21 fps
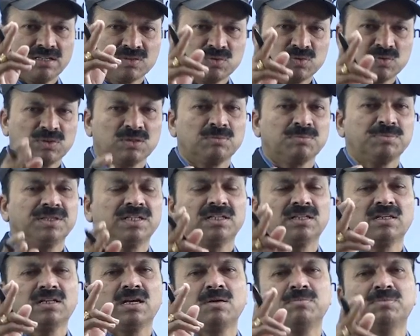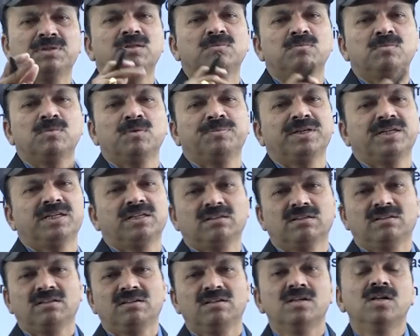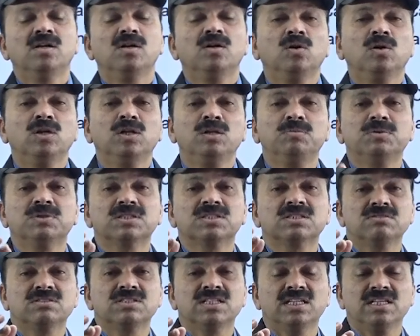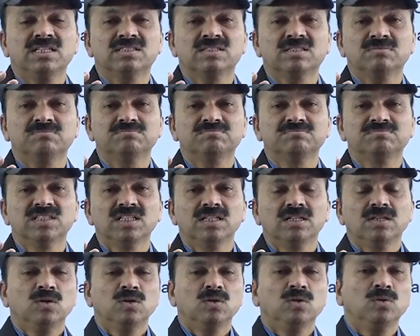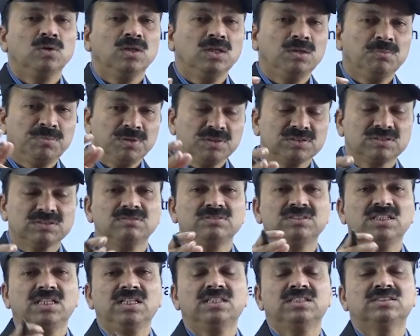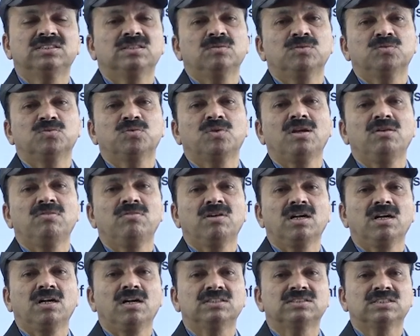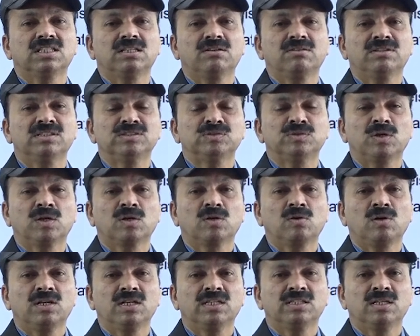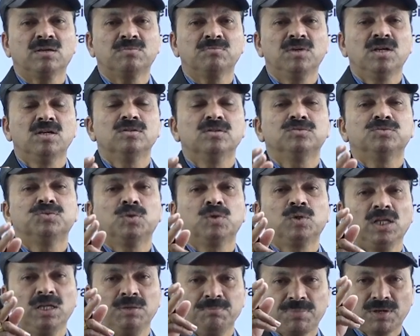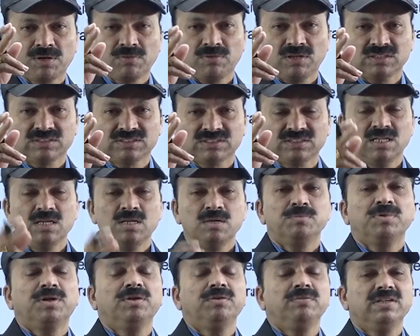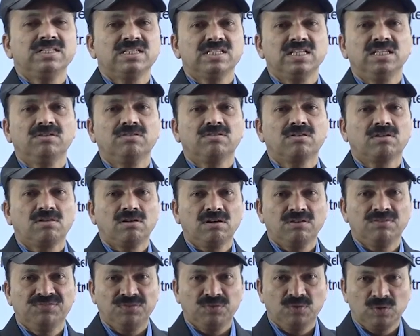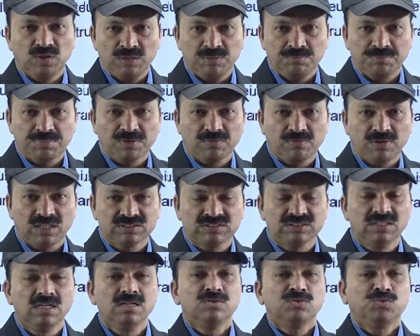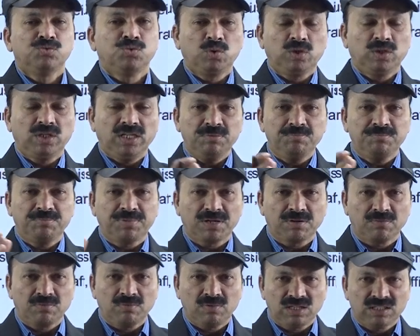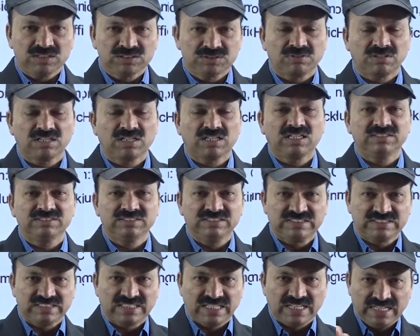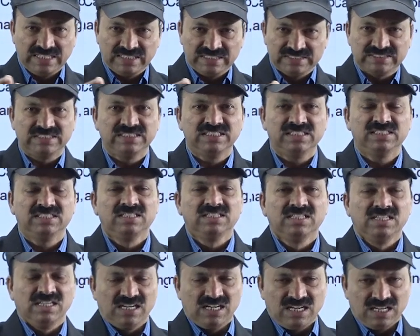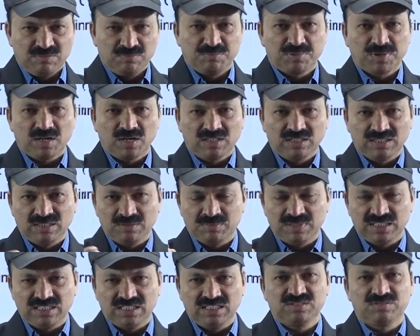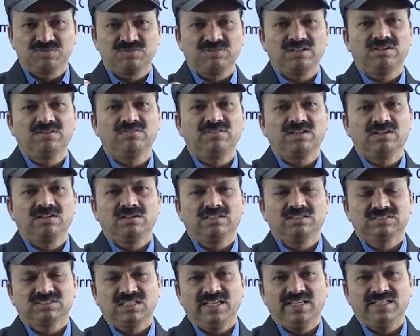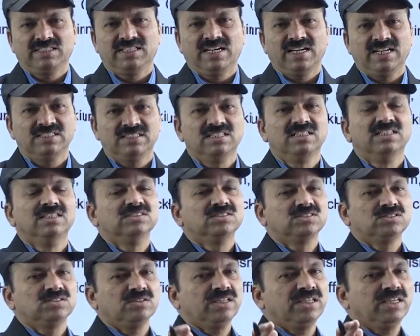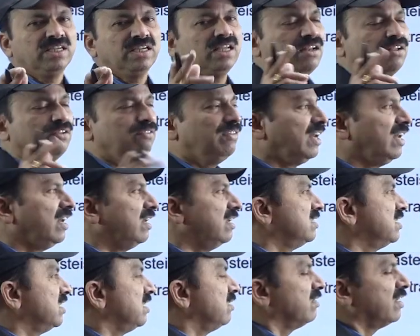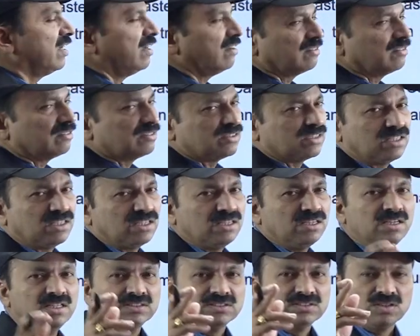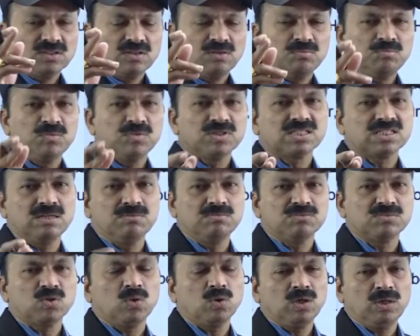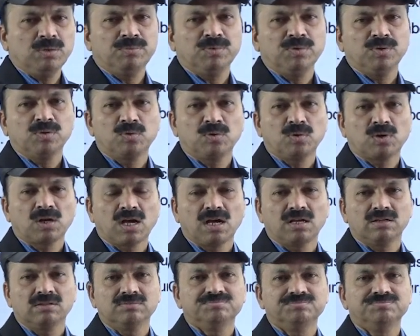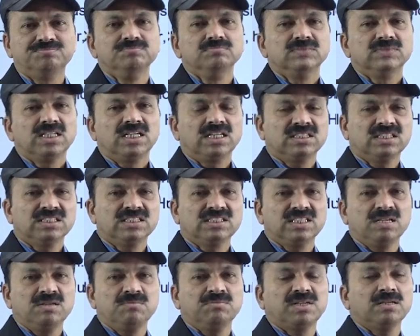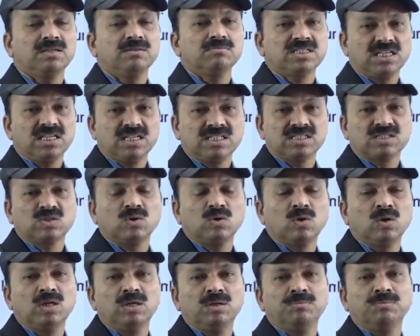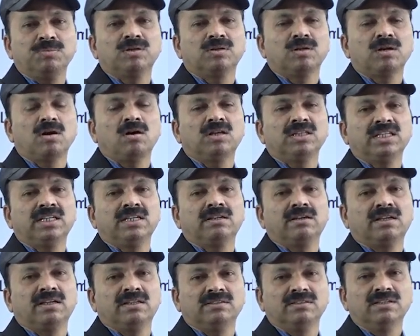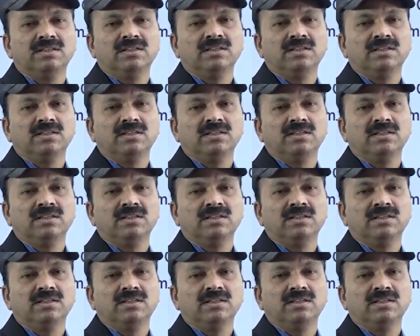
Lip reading: Sutta Pitaka, Abhidhamma Pitaka. Holy books of Jainism. Holy books of Jainism, 12 Vangas, otherwise we are calling them 14 Parvas. Previously they were called 14 Parvas. 14 Parvas were concised and brought them under 12 Vangas, like that. So here every religion we have to say. So Muslims, holy book, Quran. At the same time, Sikhs, holy book, Adi Granth.